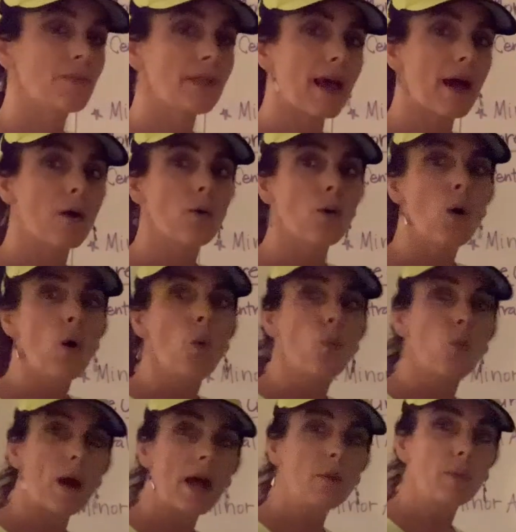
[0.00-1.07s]
now
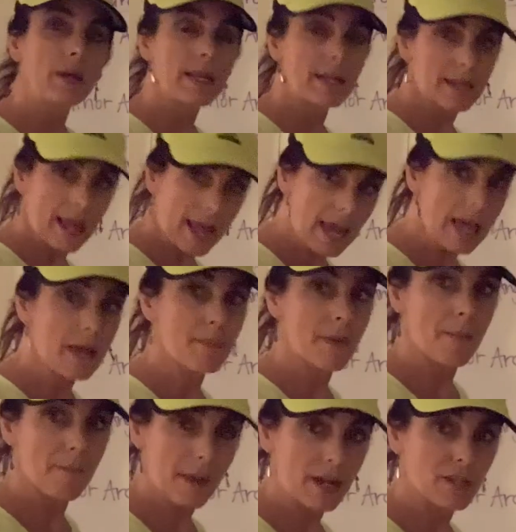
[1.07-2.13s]
when we name
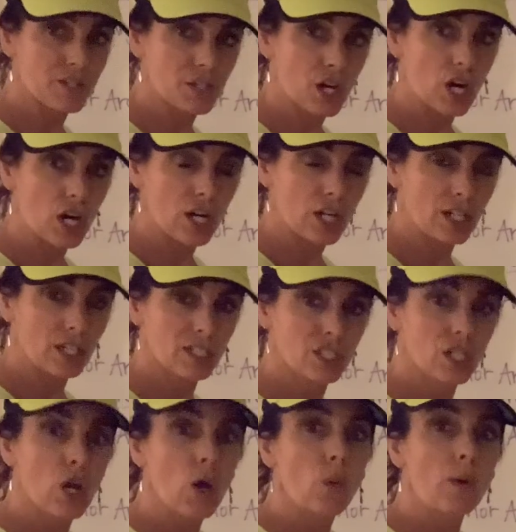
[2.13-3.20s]
major arcs,
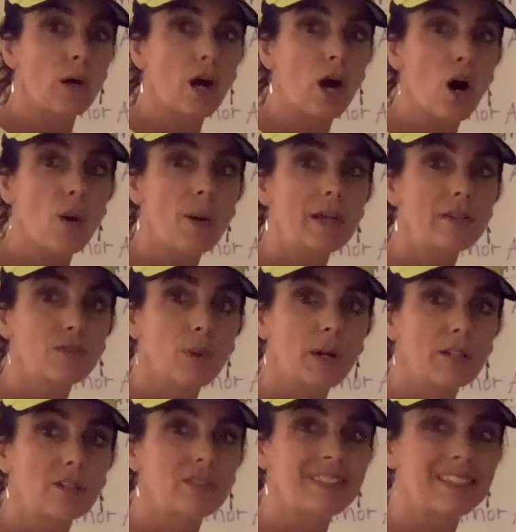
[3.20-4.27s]
we're always
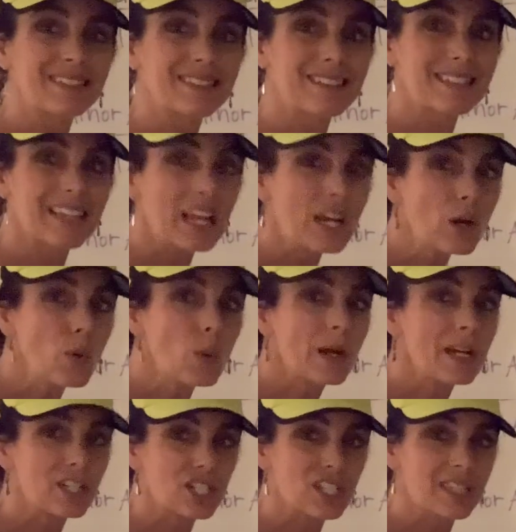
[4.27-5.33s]
going to
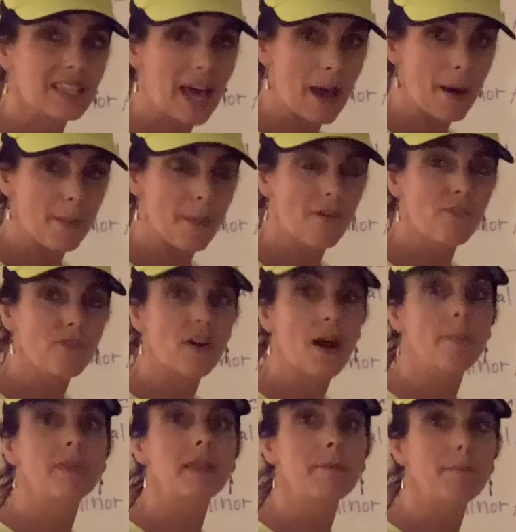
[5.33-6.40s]
distinguish them
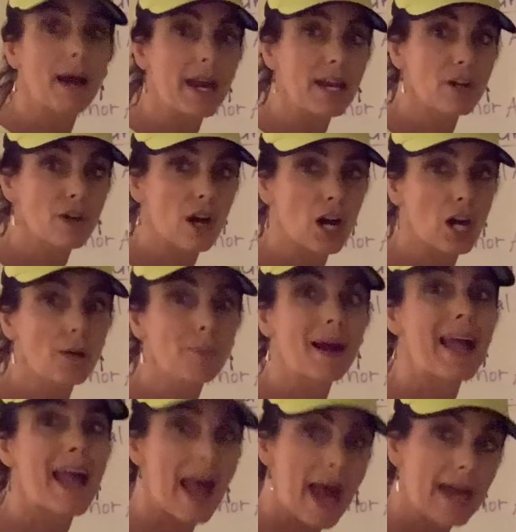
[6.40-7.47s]
from the minor arc
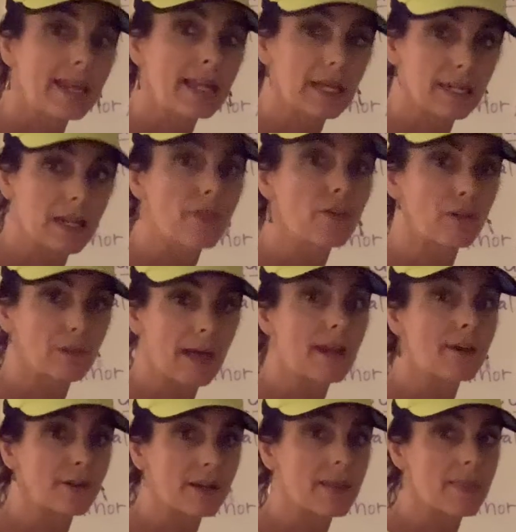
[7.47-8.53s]
by adding another
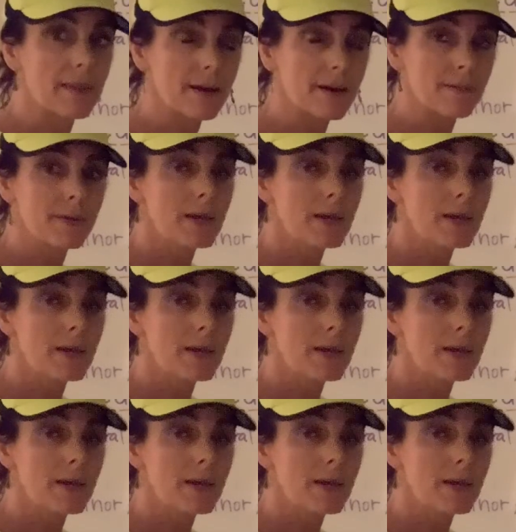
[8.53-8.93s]
letter in there.